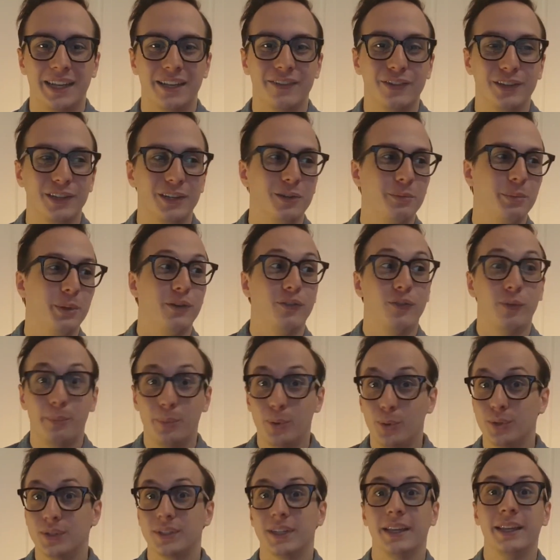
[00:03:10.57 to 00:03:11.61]
give a little bit of a
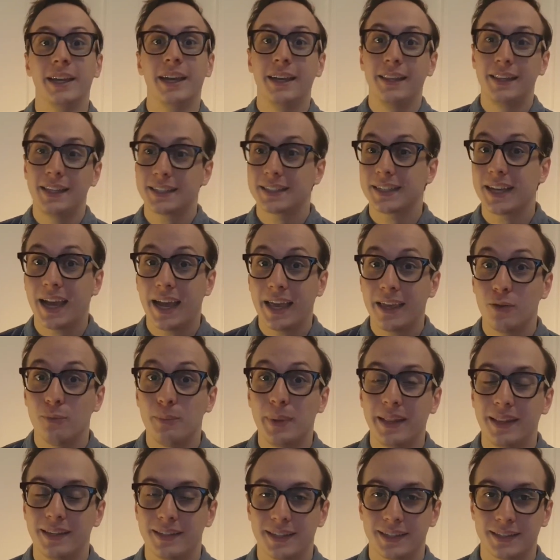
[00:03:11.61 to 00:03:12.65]
boost that this guy who
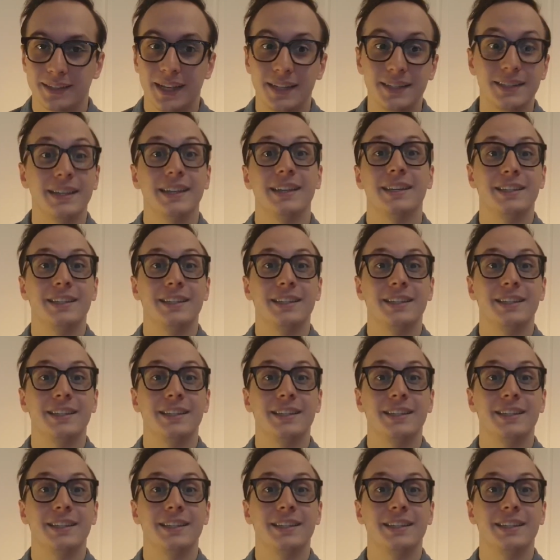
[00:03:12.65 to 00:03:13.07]
made The Sixth Sense